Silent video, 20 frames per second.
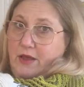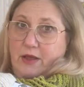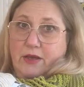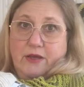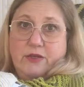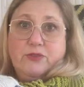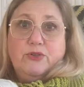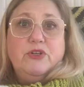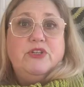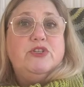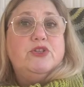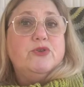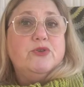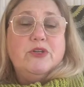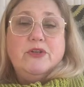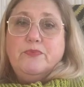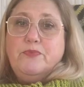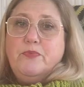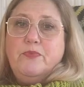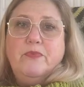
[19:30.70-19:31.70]
So it
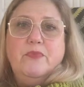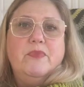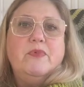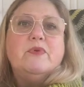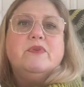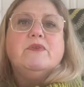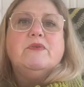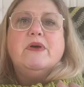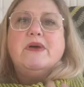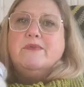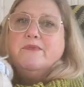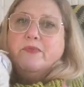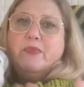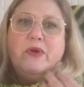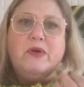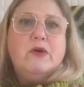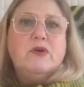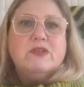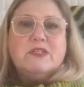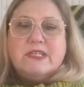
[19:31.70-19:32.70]
shouldn't,
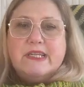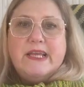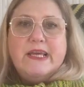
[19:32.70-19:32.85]
because